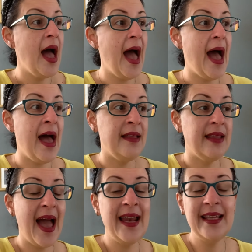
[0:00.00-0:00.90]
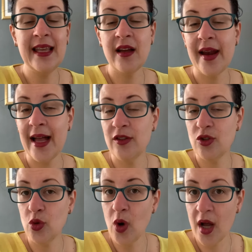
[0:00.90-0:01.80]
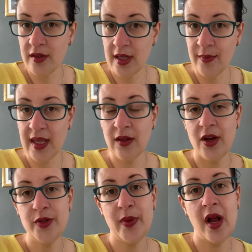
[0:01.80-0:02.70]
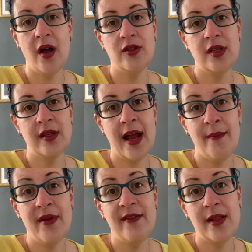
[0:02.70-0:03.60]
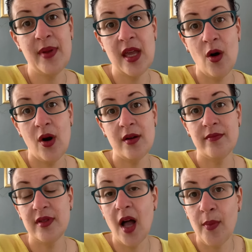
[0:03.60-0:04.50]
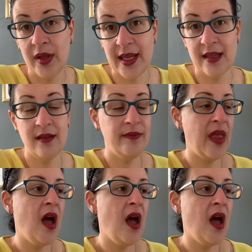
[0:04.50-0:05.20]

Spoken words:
And anything around 200 meters per 100 gram will be your double knit.